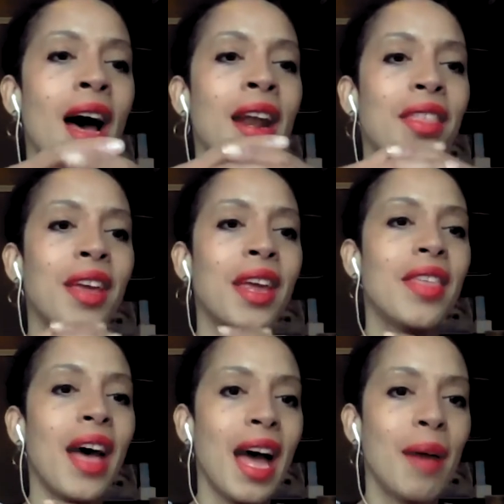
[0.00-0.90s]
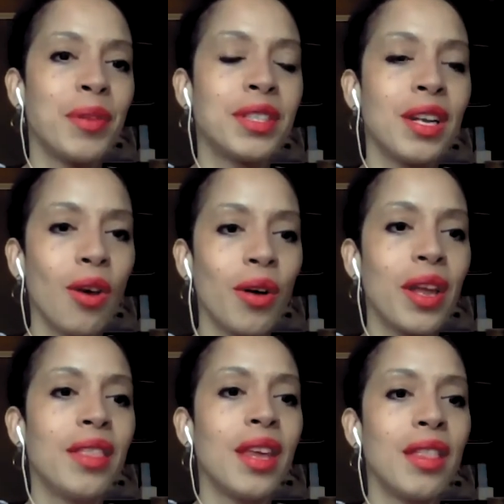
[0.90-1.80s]
And I think that happens a lot
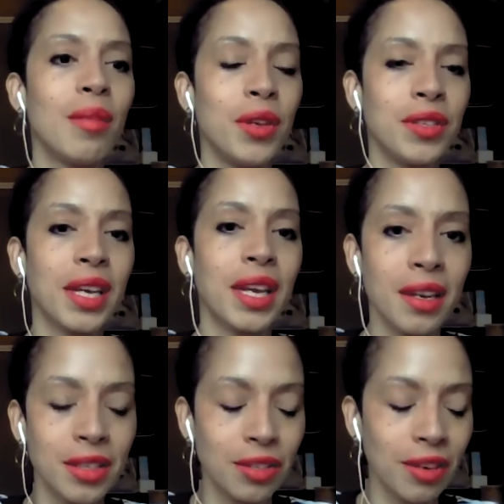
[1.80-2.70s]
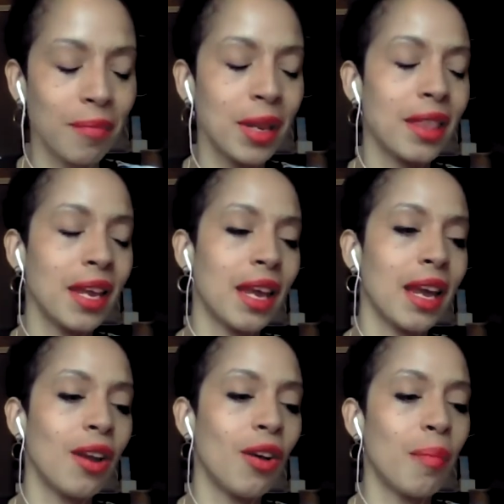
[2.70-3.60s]
in the music industry. I've been
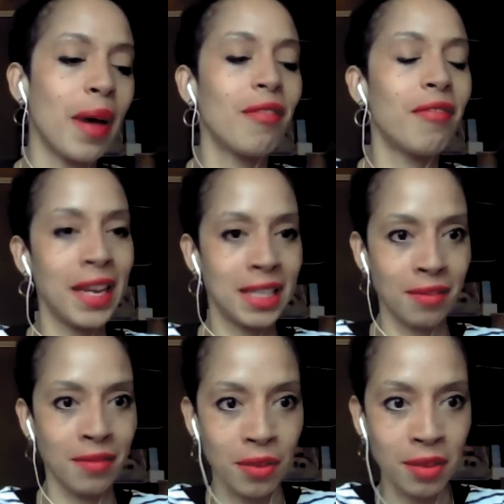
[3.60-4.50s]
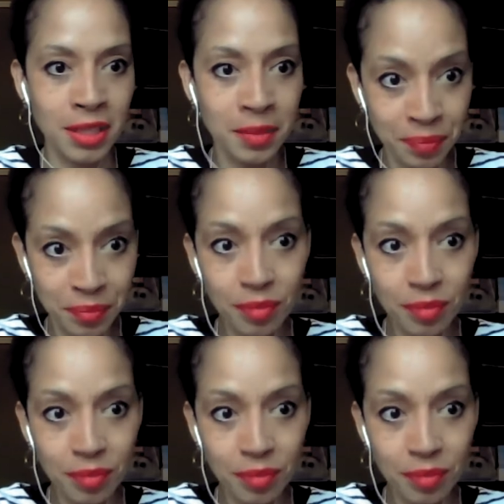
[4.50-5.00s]
thinking a lot about festivals